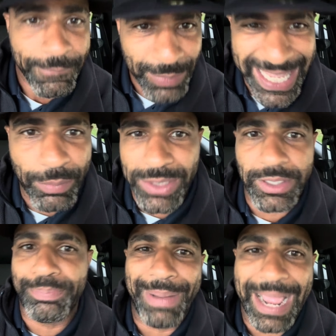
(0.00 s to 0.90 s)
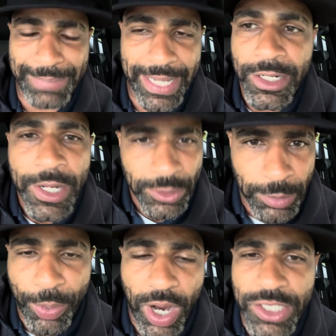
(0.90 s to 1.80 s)
He was the Batman.
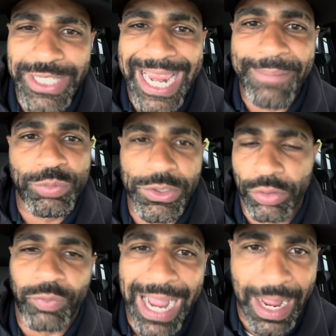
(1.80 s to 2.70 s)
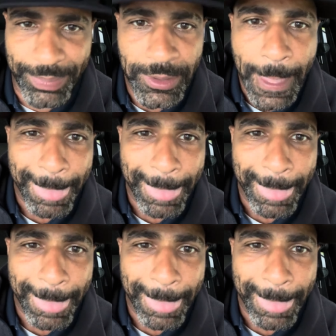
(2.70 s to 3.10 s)
LeBron James was the Robin.